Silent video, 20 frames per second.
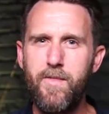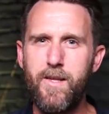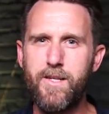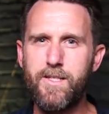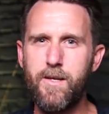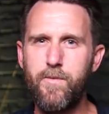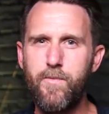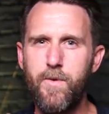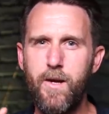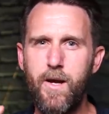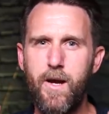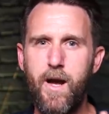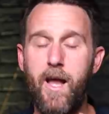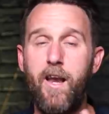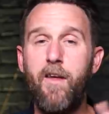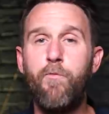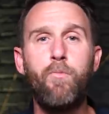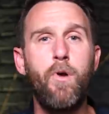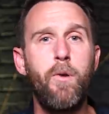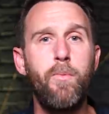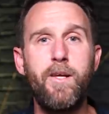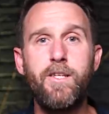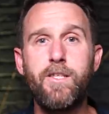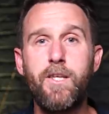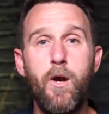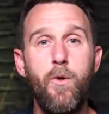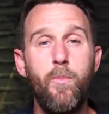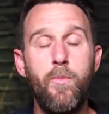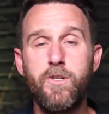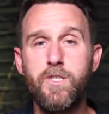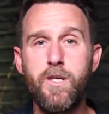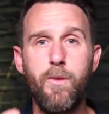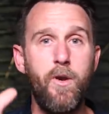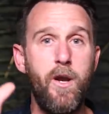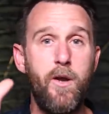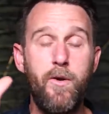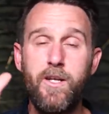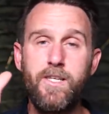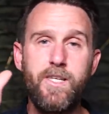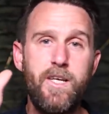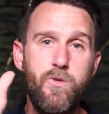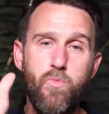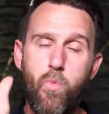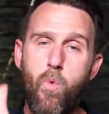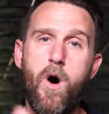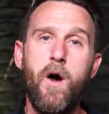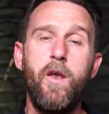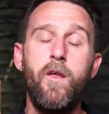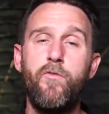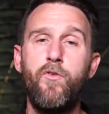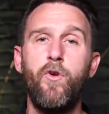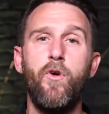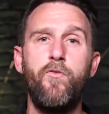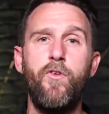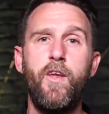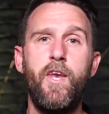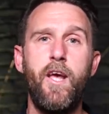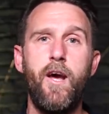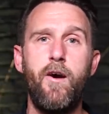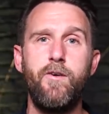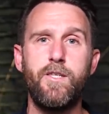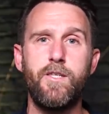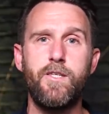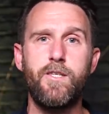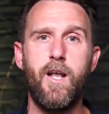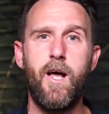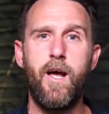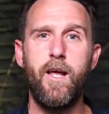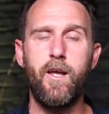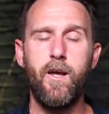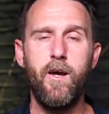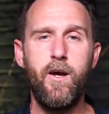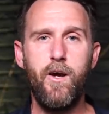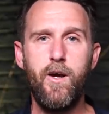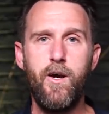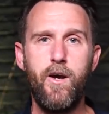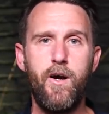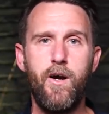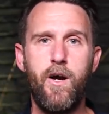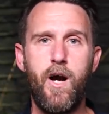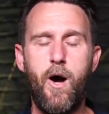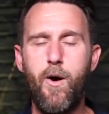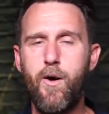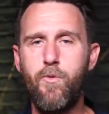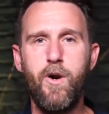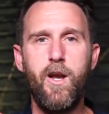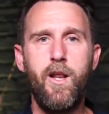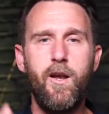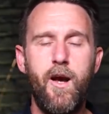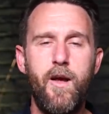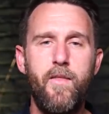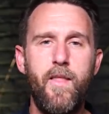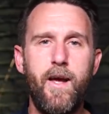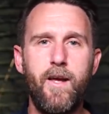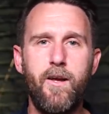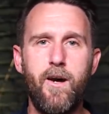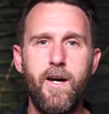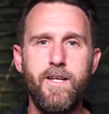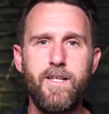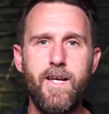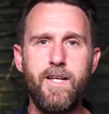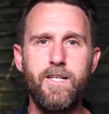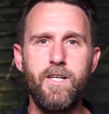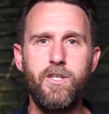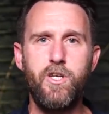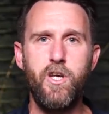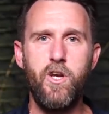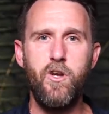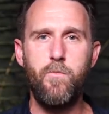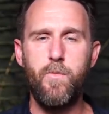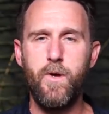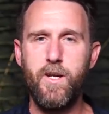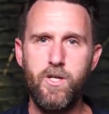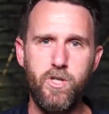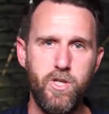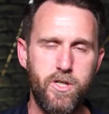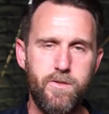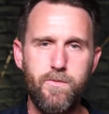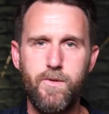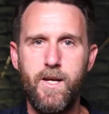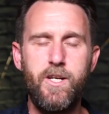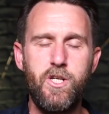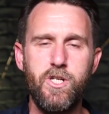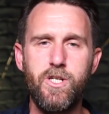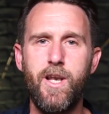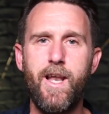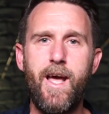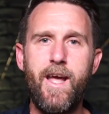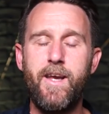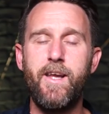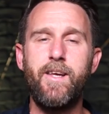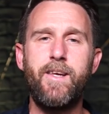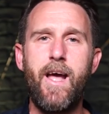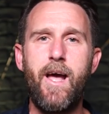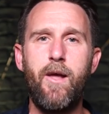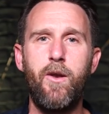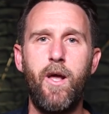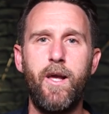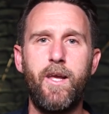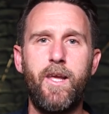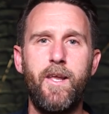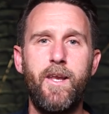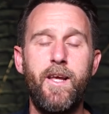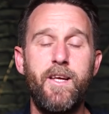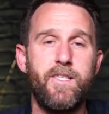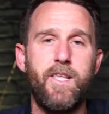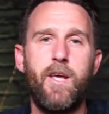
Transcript: There's a, and if probably some, someone only sees one of your videos, it's like, oh, I really like that guy's attitude, but he just he just laid it down like it is.